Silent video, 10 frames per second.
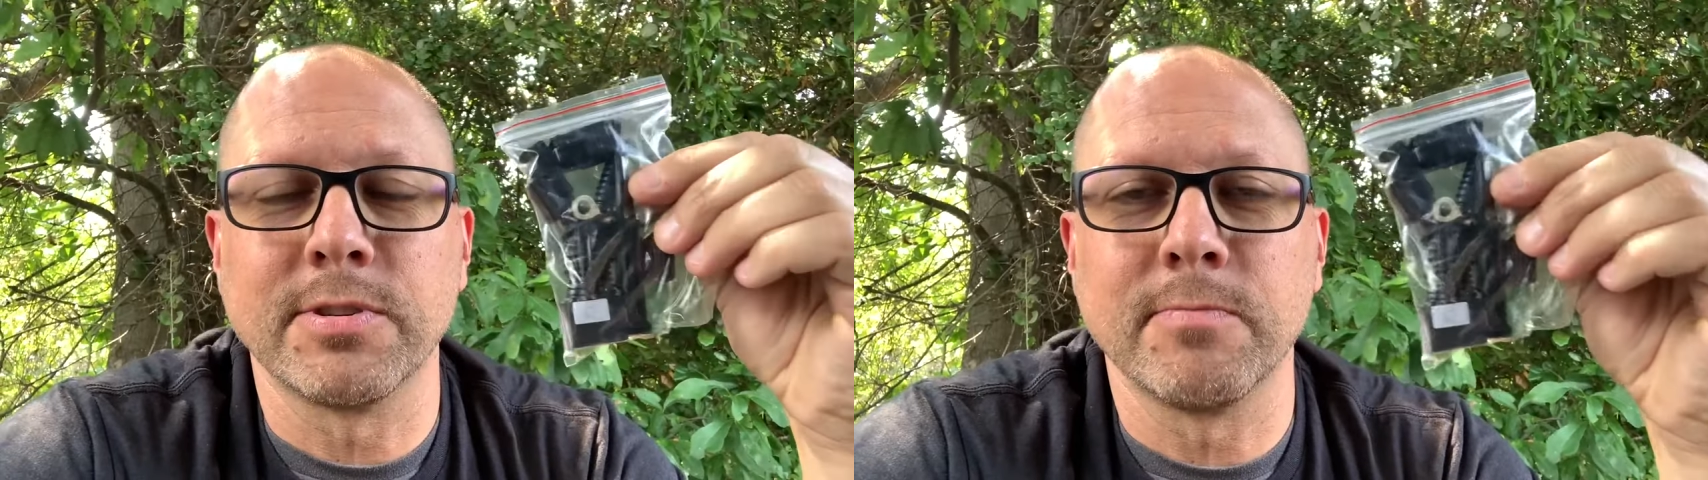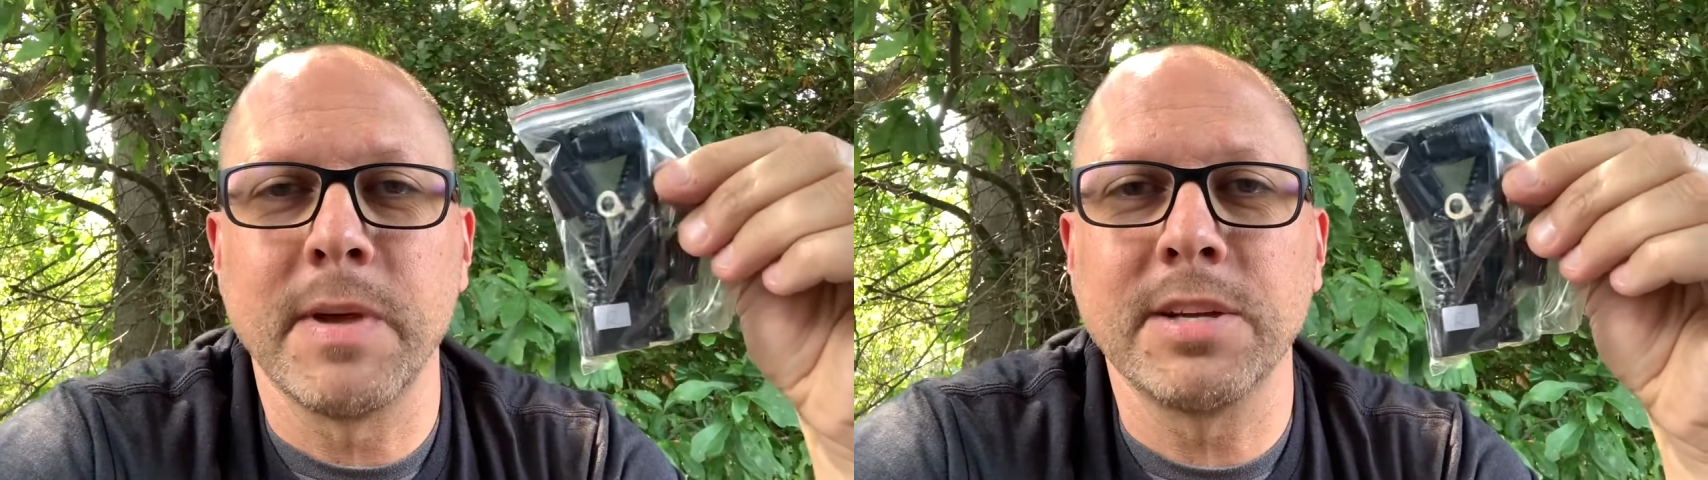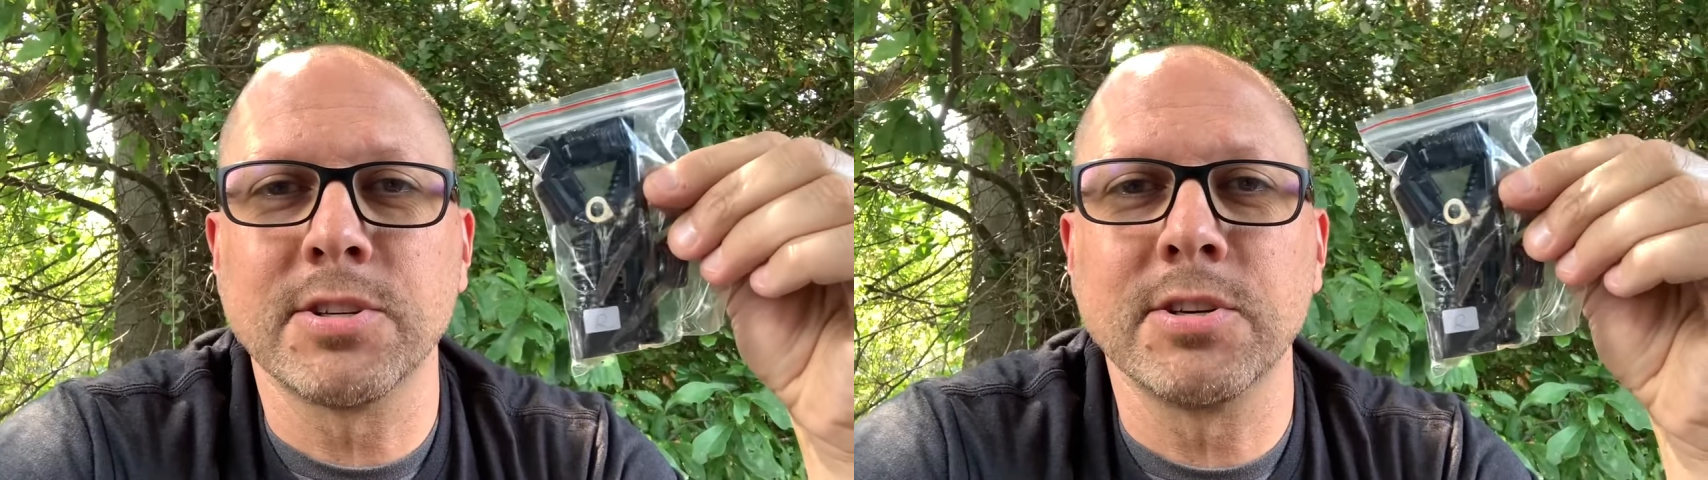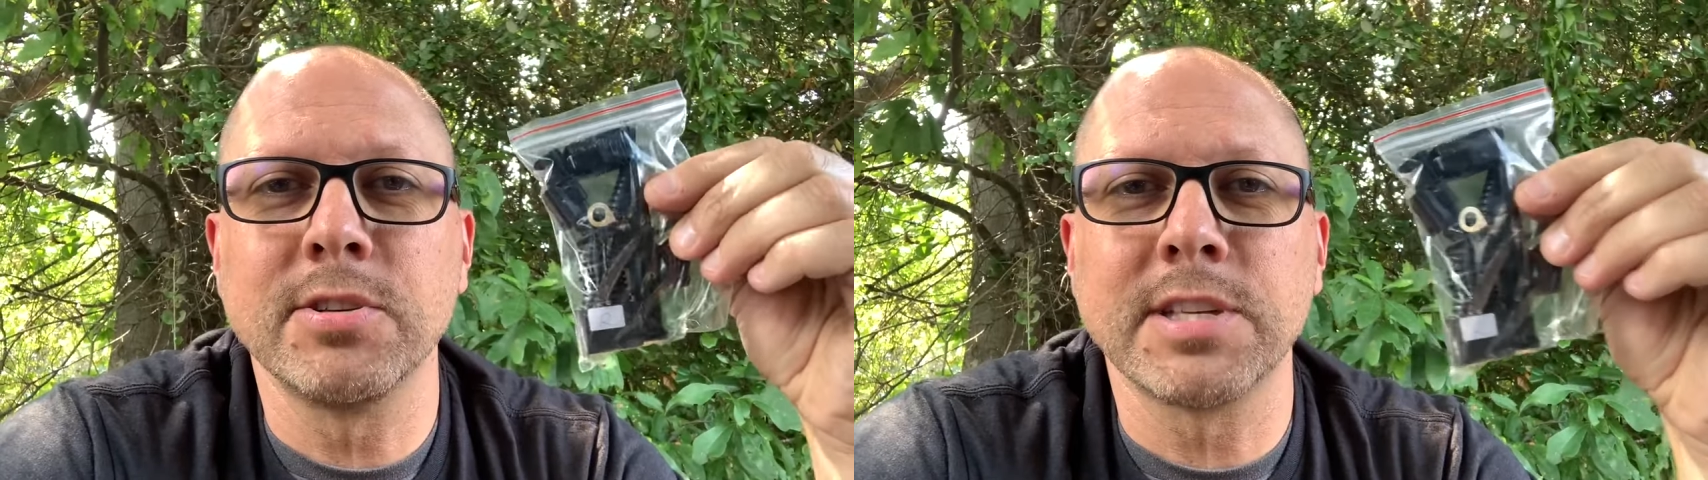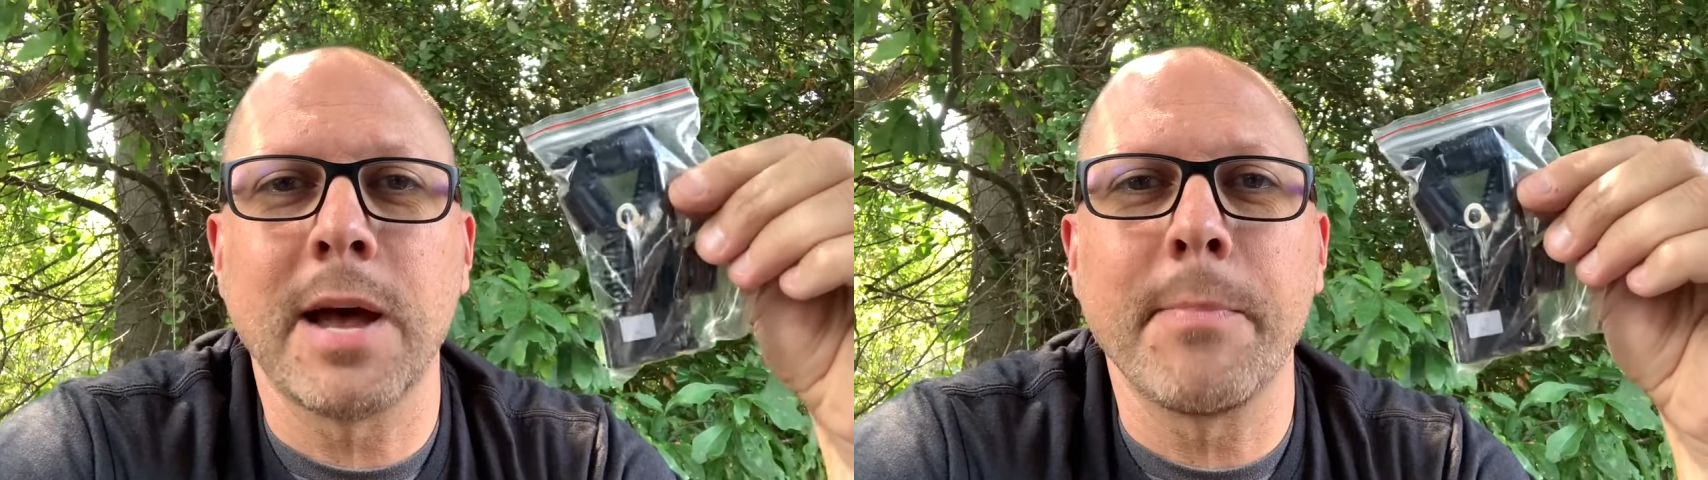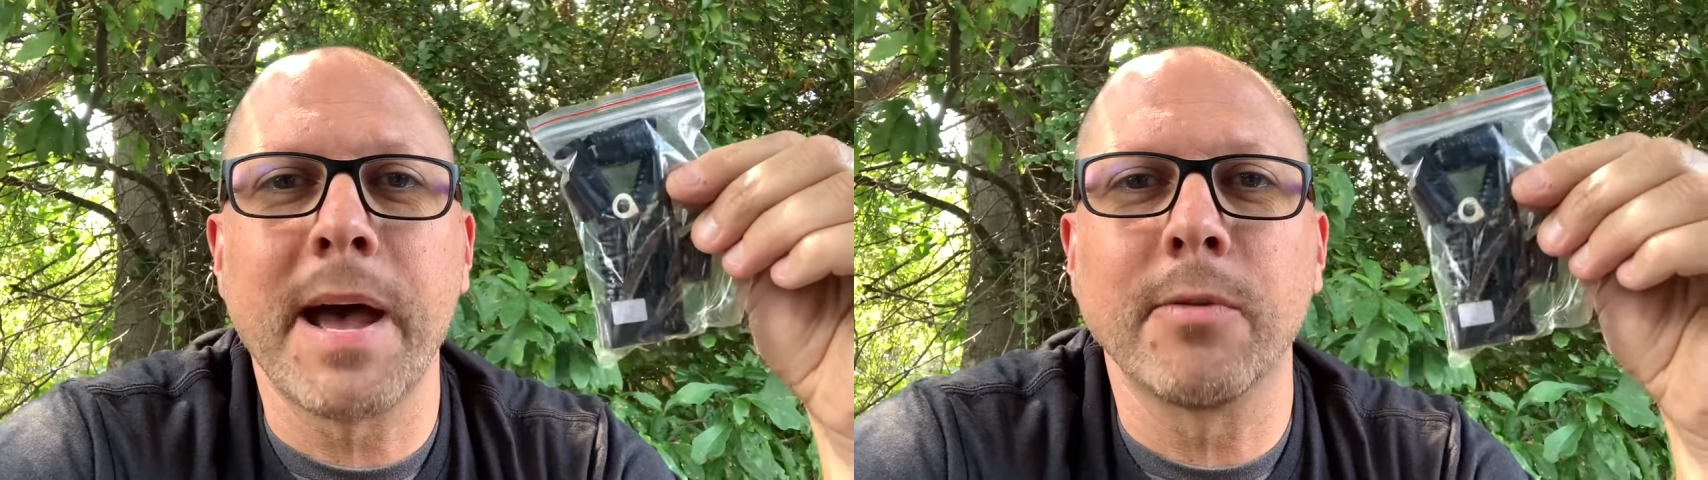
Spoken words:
So make sure you stop by